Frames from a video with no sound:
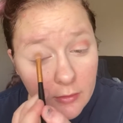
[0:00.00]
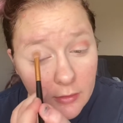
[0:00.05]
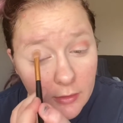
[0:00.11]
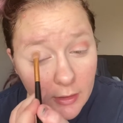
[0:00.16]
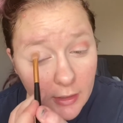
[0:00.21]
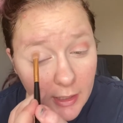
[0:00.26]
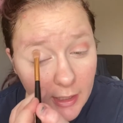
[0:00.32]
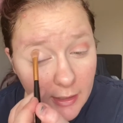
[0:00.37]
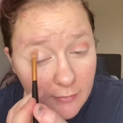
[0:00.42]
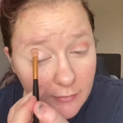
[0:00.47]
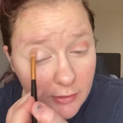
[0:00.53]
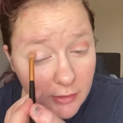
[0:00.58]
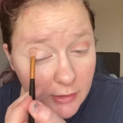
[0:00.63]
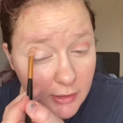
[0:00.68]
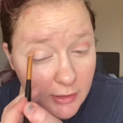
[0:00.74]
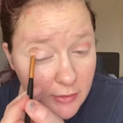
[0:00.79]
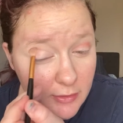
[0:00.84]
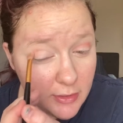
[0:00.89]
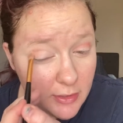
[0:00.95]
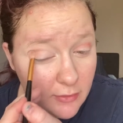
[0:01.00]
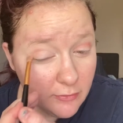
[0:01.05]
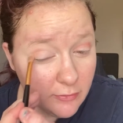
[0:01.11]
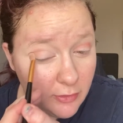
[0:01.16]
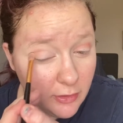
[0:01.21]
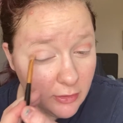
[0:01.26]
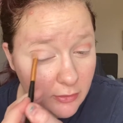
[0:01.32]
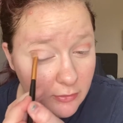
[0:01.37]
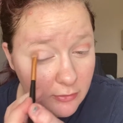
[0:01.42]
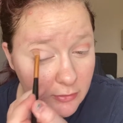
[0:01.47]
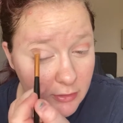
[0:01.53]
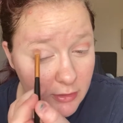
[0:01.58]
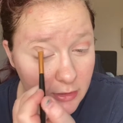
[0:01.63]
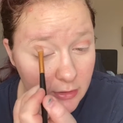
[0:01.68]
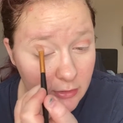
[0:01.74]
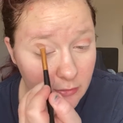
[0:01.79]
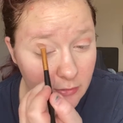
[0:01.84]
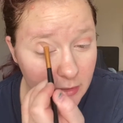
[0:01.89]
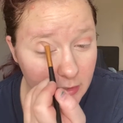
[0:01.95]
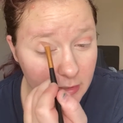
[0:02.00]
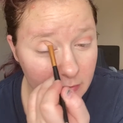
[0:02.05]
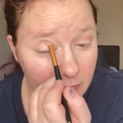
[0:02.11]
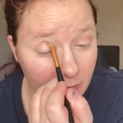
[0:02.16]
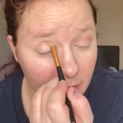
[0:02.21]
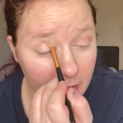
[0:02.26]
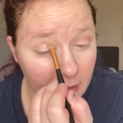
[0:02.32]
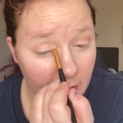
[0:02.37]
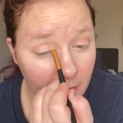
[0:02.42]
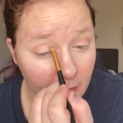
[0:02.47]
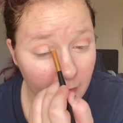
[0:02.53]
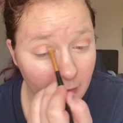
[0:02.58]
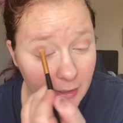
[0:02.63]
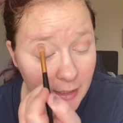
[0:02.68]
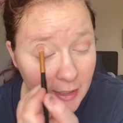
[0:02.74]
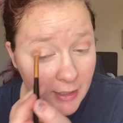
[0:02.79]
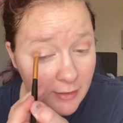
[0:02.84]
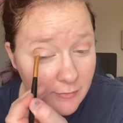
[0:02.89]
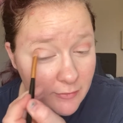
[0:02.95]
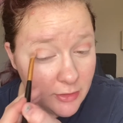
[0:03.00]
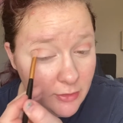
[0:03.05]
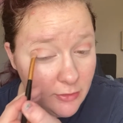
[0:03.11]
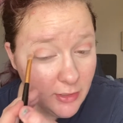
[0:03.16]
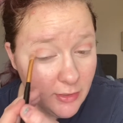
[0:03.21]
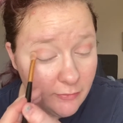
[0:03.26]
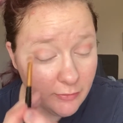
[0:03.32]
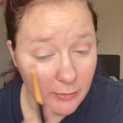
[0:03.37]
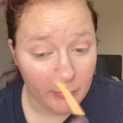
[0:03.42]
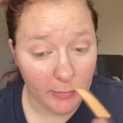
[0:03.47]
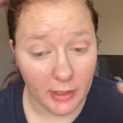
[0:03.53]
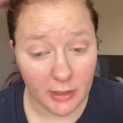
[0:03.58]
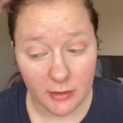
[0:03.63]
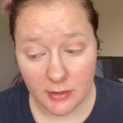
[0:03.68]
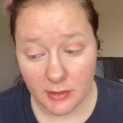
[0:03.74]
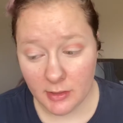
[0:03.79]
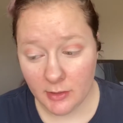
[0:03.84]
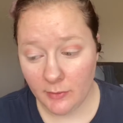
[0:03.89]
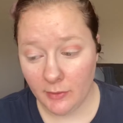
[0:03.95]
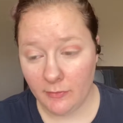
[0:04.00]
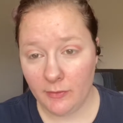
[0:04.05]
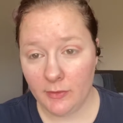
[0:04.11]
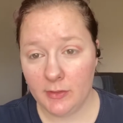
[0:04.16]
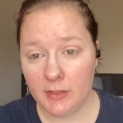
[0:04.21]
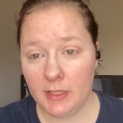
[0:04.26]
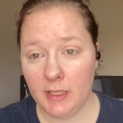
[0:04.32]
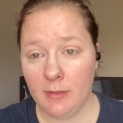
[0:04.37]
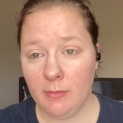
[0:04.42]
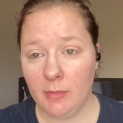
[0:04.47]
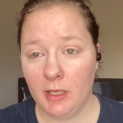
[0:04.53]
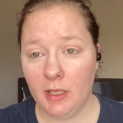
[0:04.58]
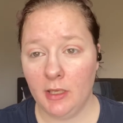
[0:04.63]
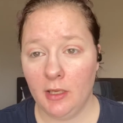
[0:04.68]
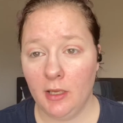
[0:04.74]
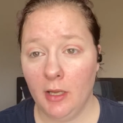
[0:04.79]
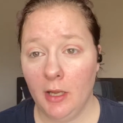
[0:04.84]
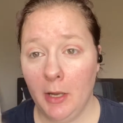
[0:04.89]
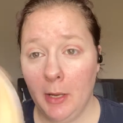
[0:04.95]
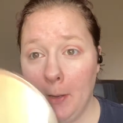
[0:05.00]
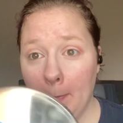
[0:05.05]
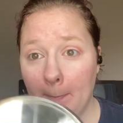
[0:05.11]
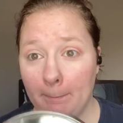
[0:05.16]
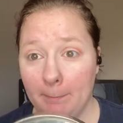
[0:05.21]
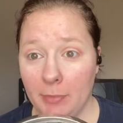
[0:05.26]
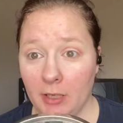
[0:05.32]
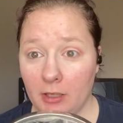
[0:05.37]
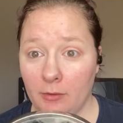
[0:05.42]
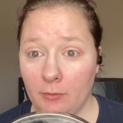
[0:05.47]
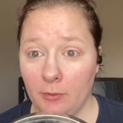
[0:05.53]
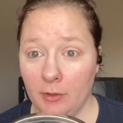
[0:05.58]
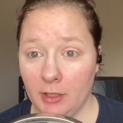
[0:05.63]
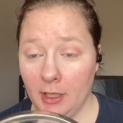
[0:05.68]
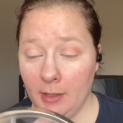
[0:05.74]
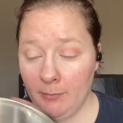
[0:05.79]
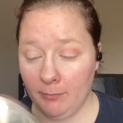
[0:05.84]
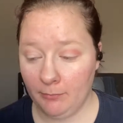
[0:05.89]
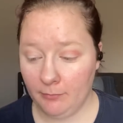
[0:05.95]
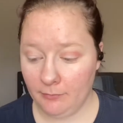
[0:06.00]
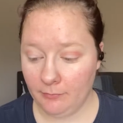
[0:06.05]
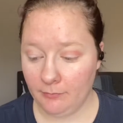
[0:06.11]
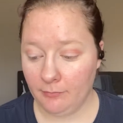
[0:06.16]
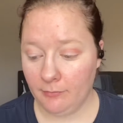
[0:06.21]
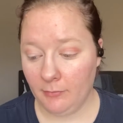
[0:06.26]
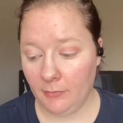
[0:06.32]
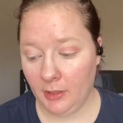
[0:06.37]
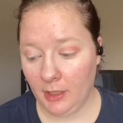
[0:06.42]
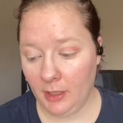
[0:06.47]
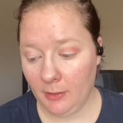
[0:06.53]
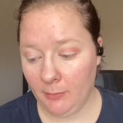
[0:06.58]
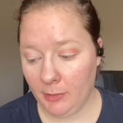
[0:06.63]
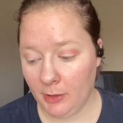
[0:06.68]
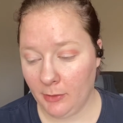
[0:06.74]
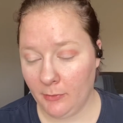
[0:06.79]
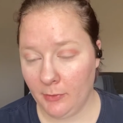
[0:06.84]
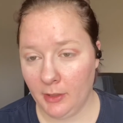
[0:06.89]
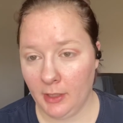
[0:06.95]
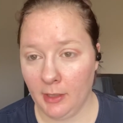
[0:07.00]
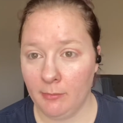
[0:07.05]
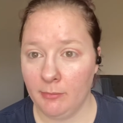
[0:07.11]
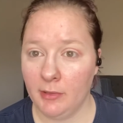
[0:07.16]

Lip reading: Can't really use the phone to do this right now, and I have two different mirrors, so if you see me pick one up, and then I pick one up.